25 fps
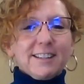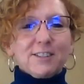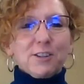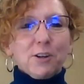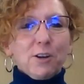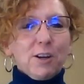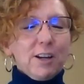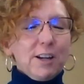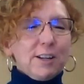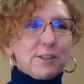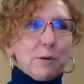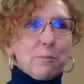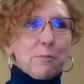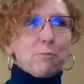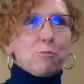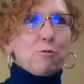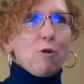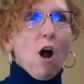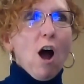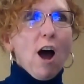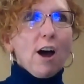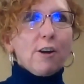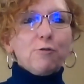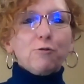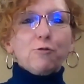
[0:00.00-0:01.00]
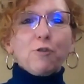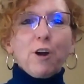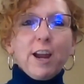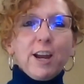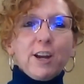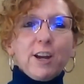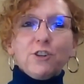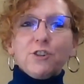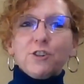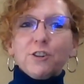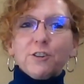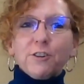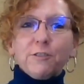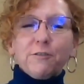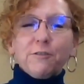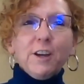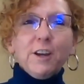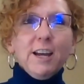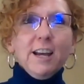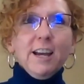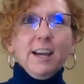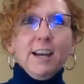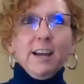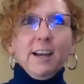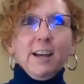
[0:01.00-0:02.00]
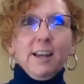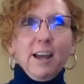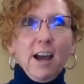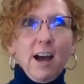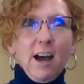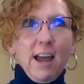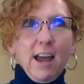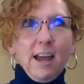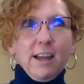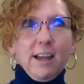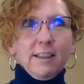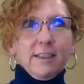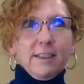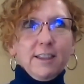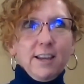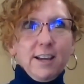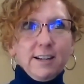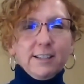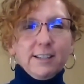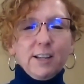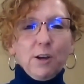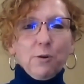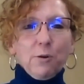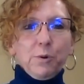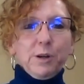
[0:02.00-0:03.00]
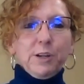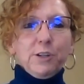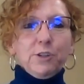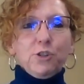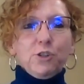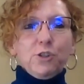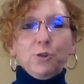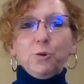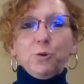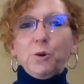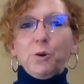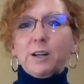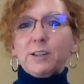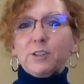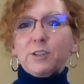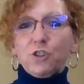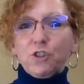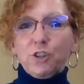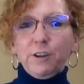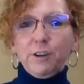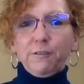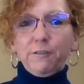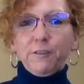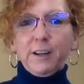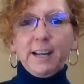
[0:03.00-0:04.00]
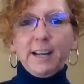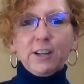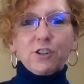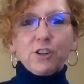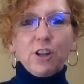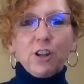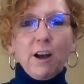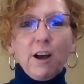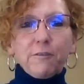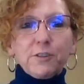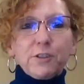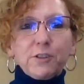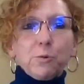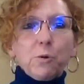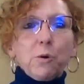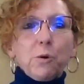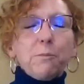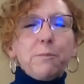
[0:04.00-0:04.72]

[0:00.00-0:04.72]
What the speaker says: It's a broad range of things that we do as Chief Financial Officer.